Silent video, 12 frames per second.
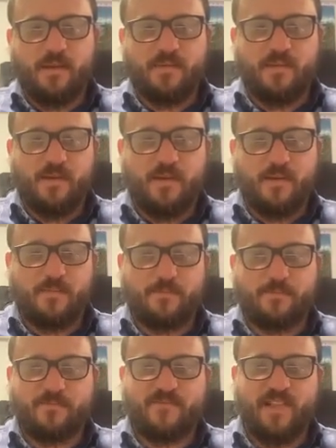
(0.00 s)
the
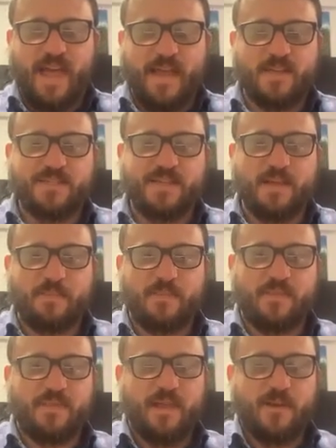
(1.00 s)
flagship
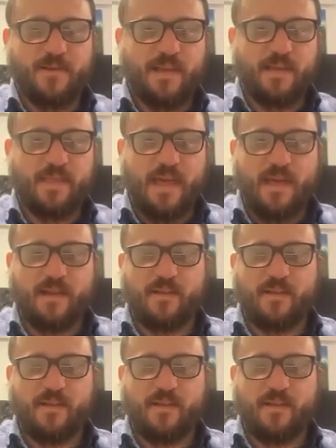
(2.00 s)
theory that